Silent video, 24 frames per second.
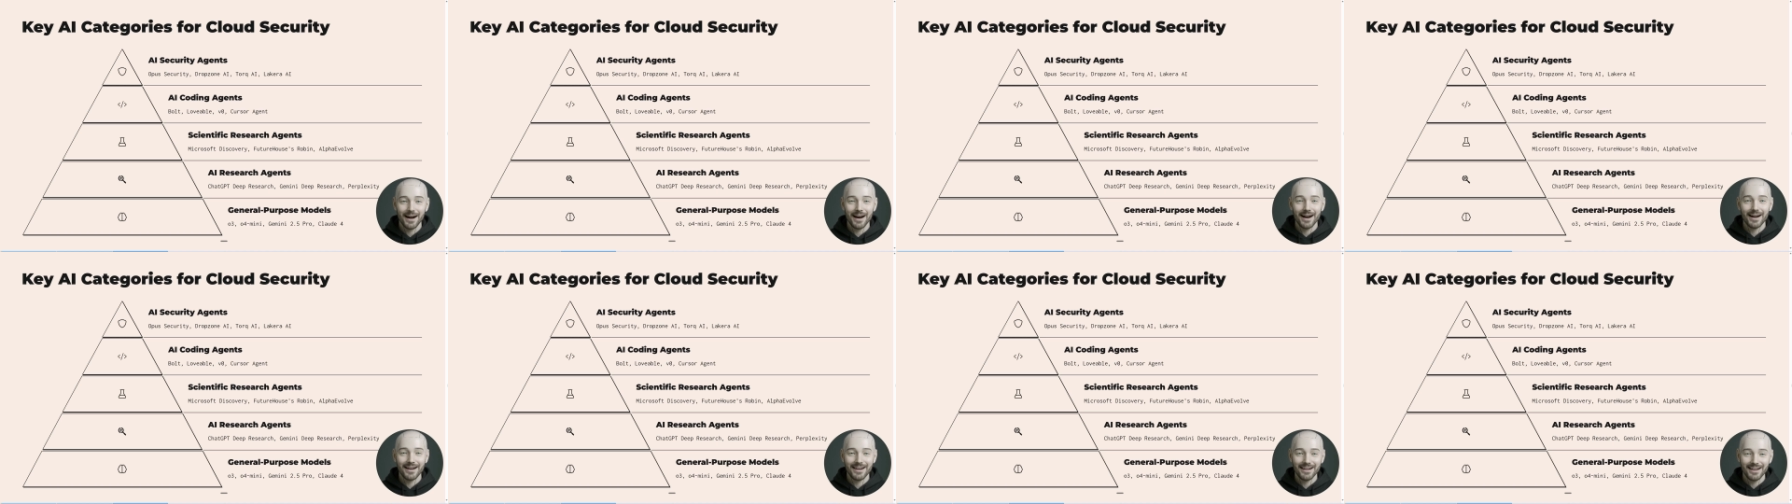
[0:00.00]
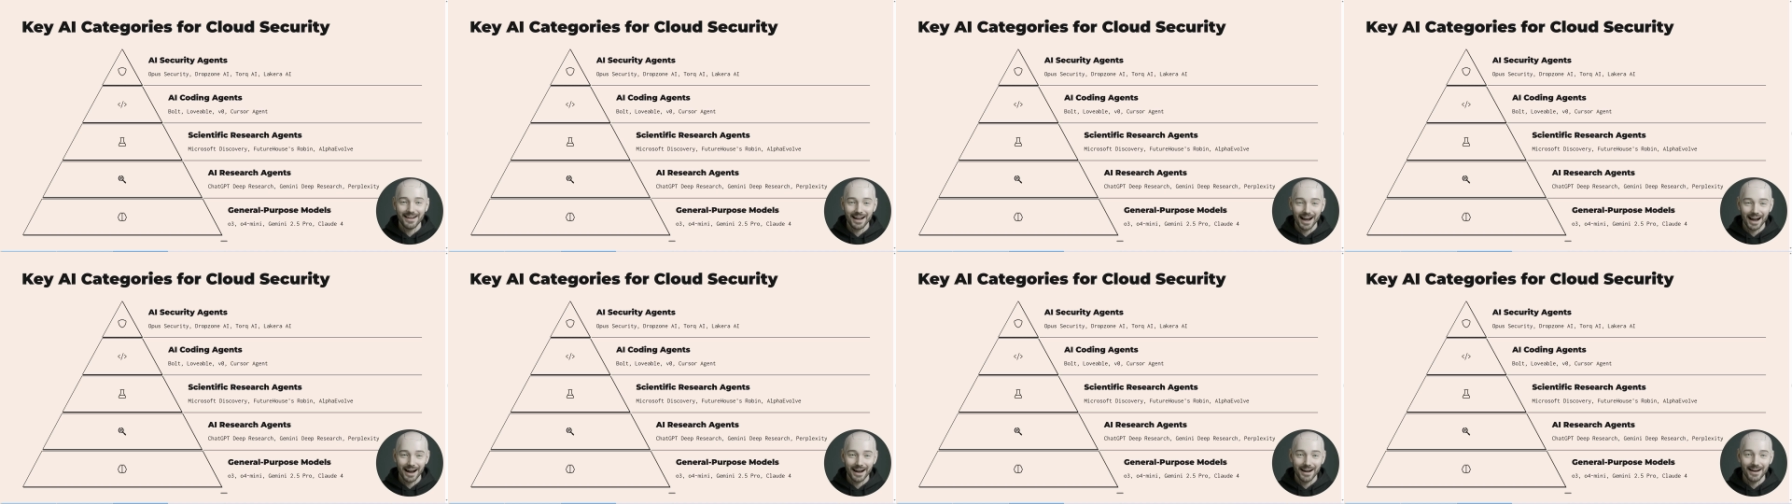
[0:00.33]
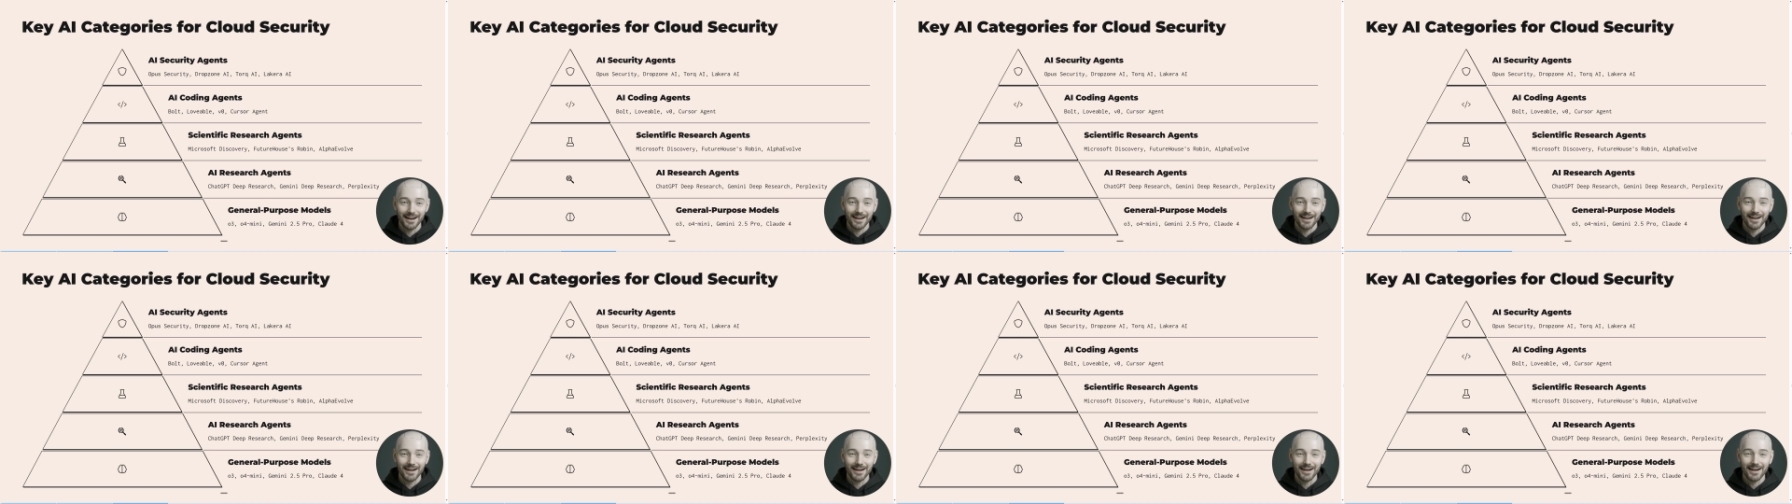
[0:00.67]

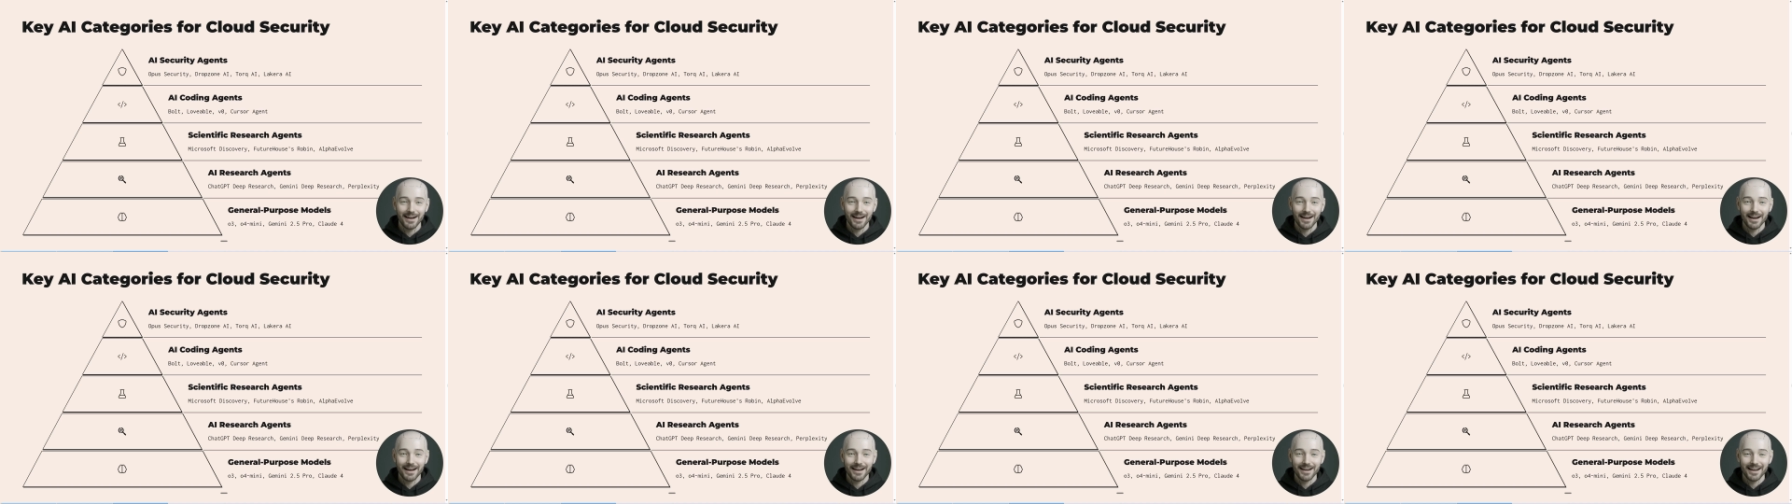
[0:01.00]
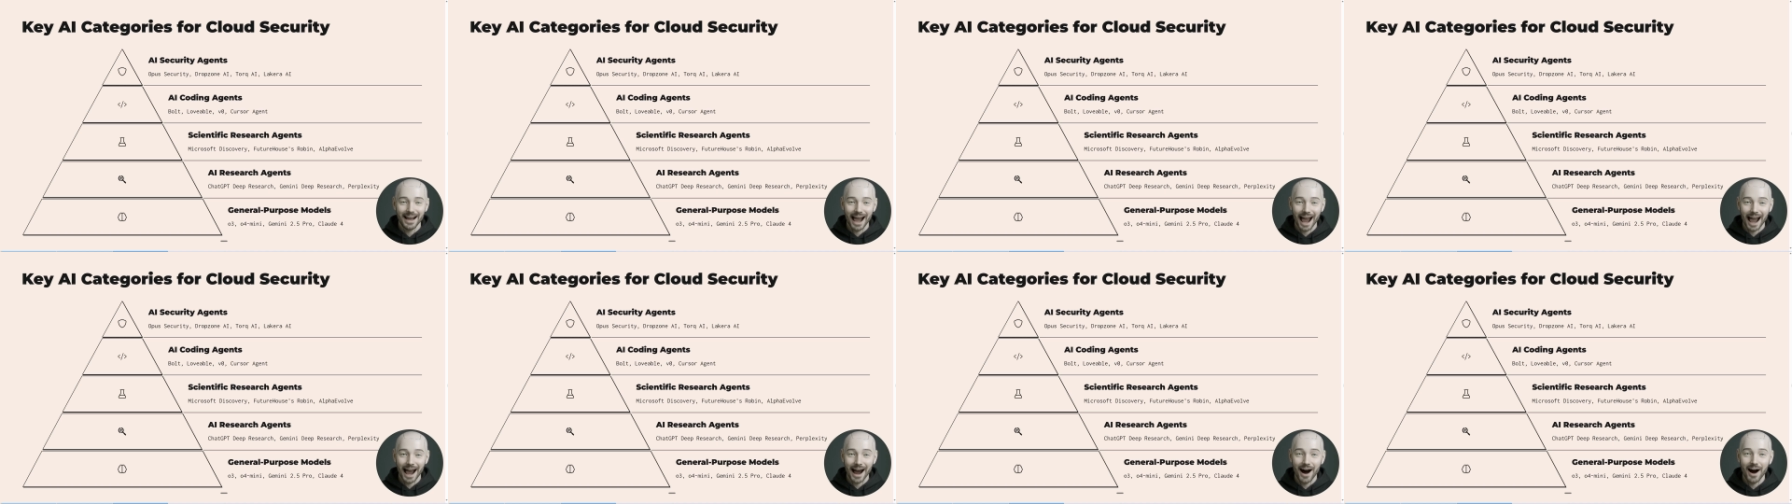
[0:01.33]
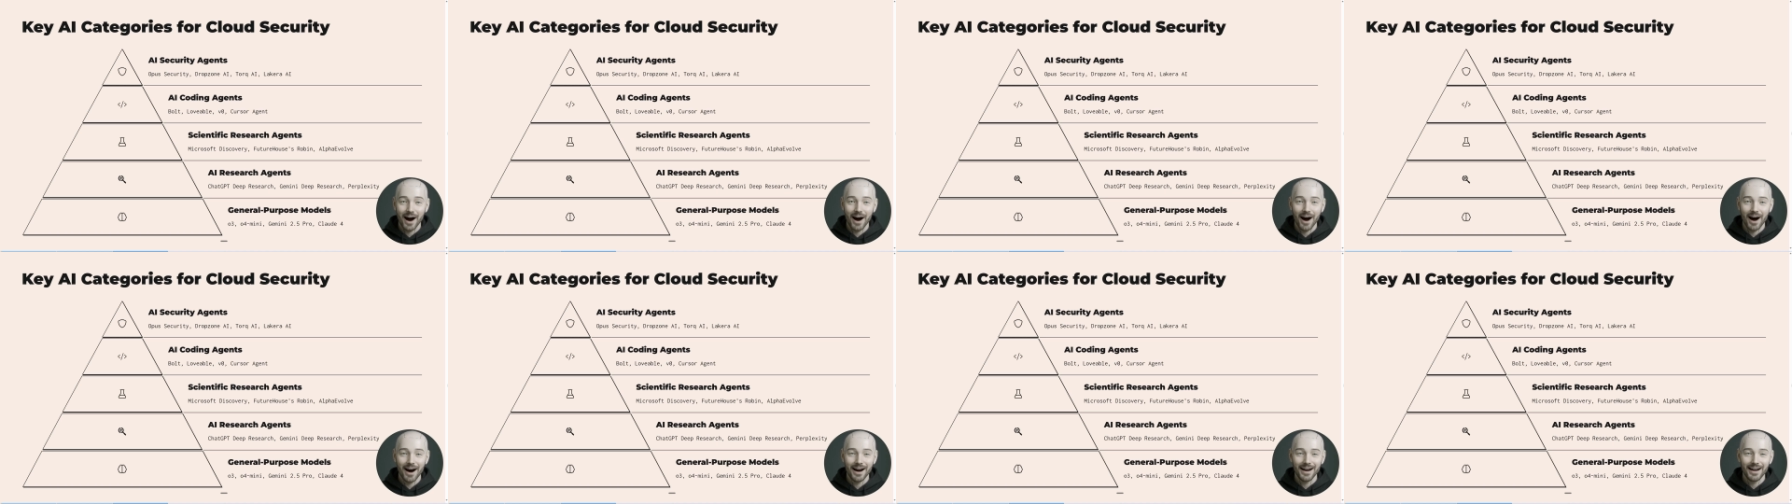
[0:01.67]
Second is
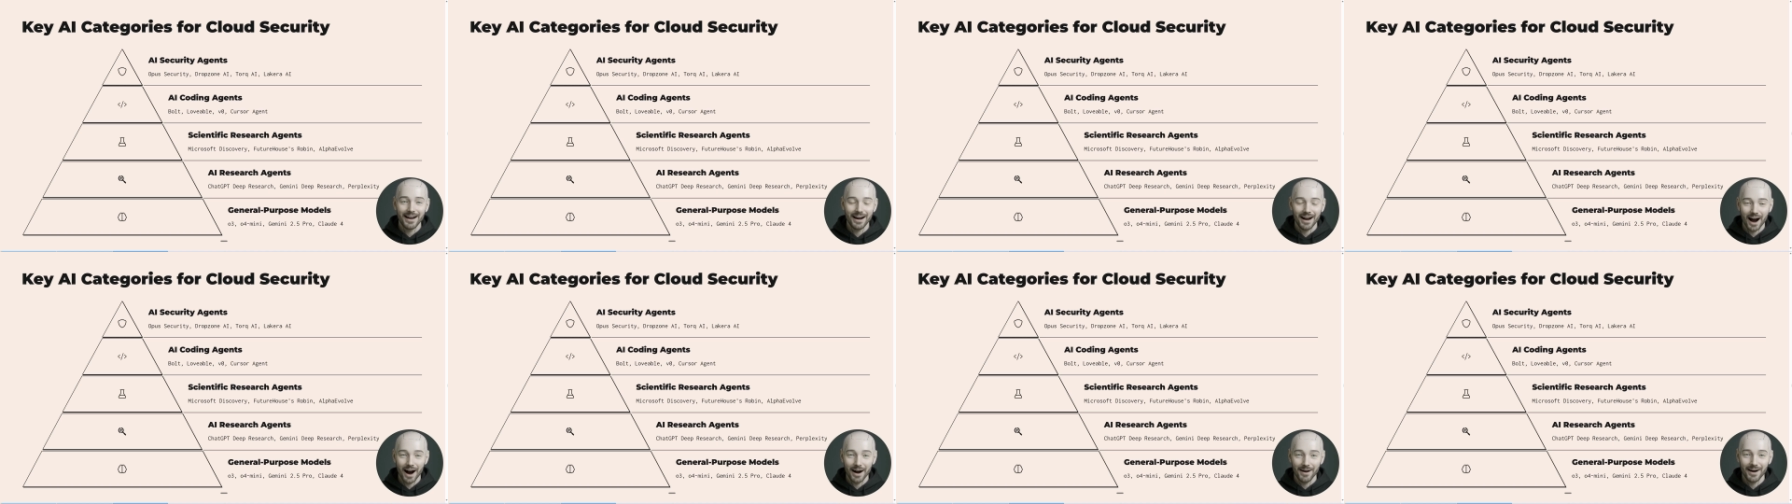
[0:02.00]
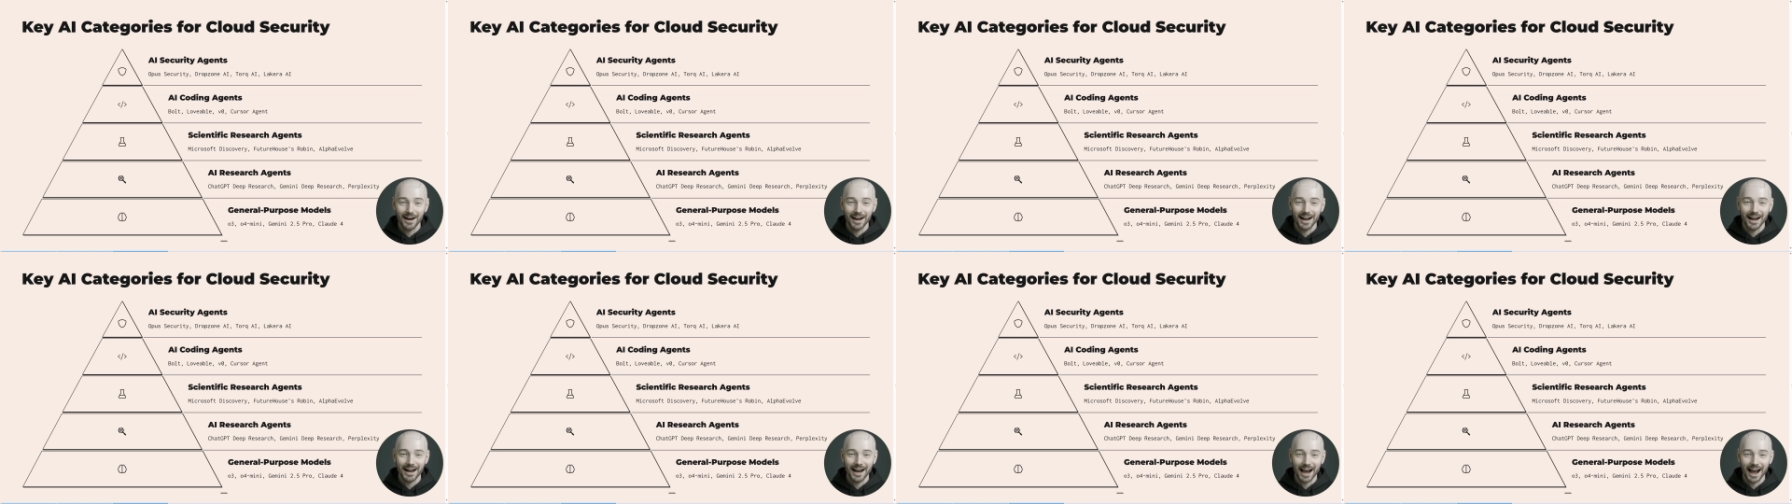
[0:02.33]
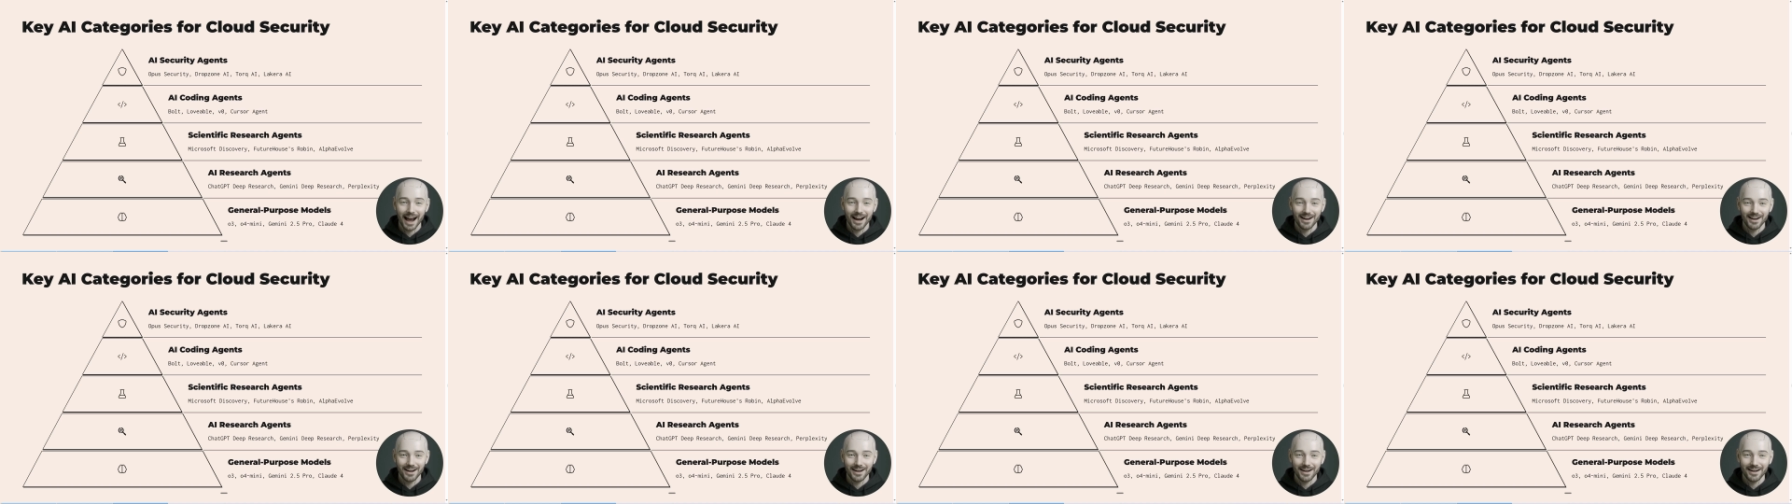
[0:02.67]
AI coding
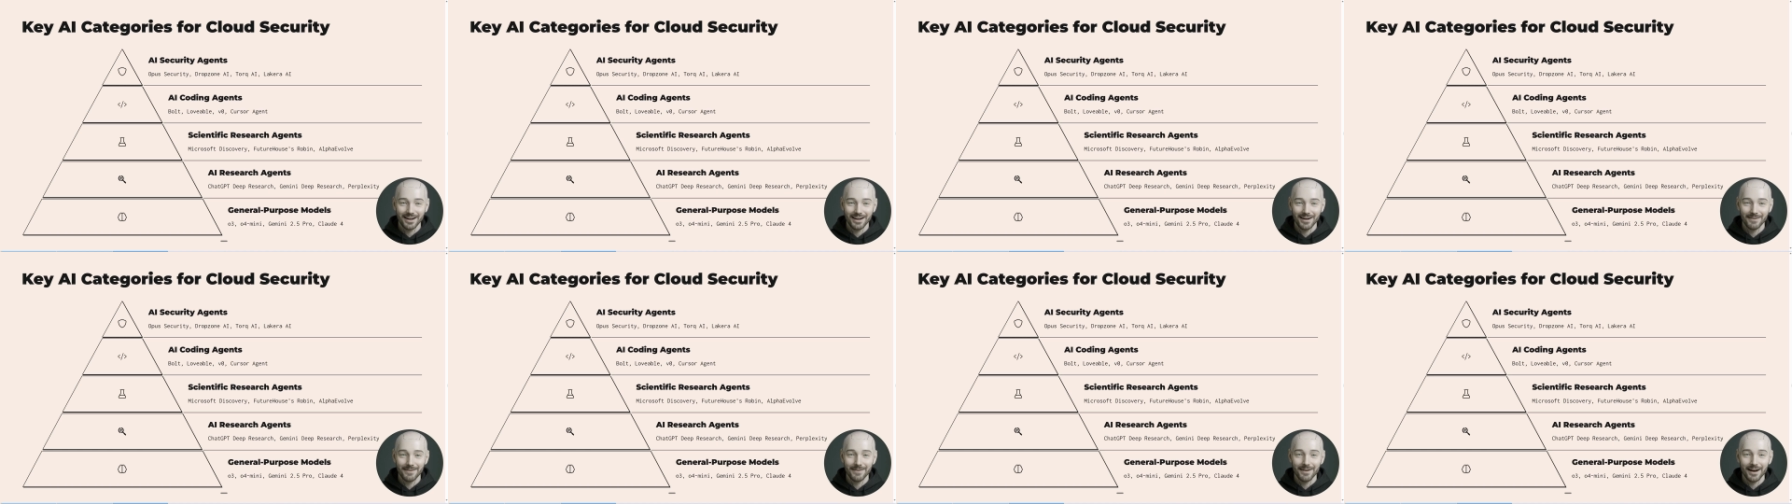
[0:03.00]
agents.